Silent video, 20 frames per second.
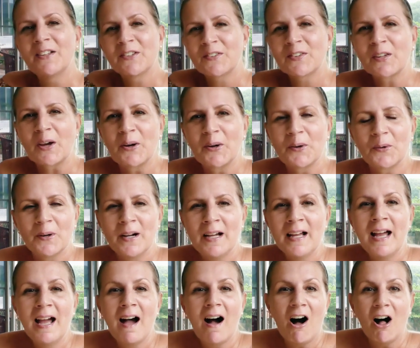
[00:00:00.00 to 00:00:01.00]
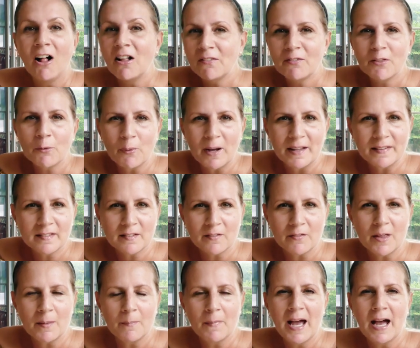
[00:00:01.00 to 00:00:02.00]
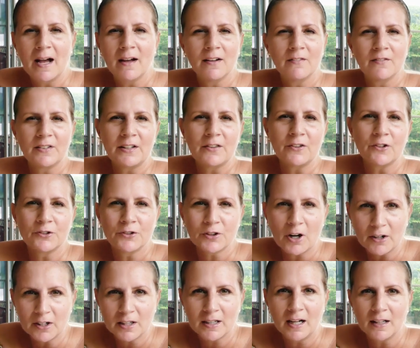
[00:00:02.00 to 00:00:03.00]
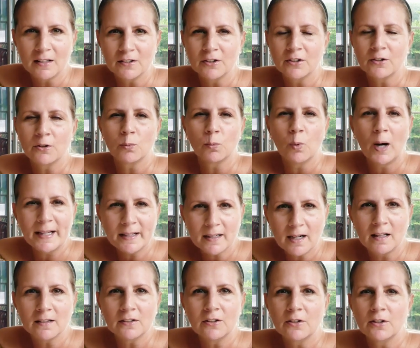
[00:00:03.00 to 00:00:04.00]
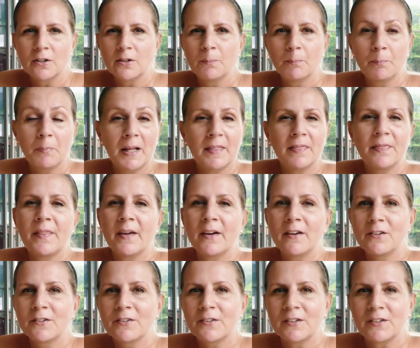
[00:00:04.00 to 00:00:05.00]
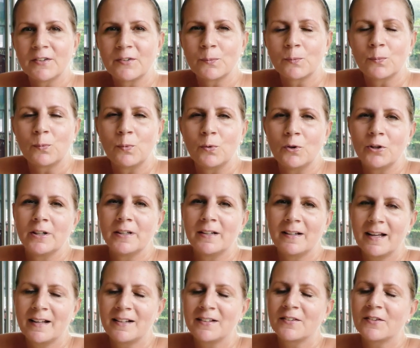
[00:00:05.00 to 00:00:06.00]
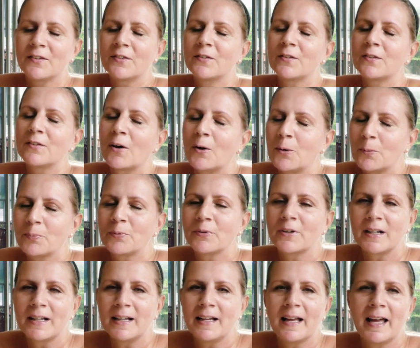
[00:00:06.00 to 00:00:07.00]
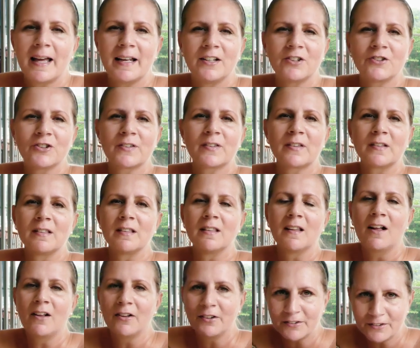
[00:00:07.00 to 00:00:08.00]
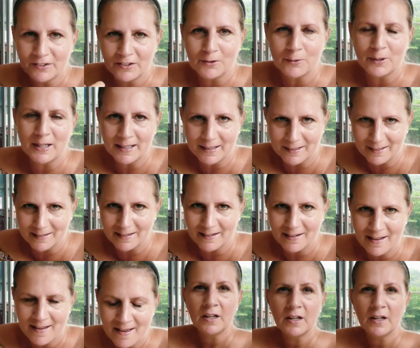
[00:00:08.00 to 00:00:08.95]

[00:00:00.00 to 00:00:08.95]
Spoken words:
So all of the rest of them have either dark color or white color, but theirs is wood, and it's so pretty, and it just lulls you in.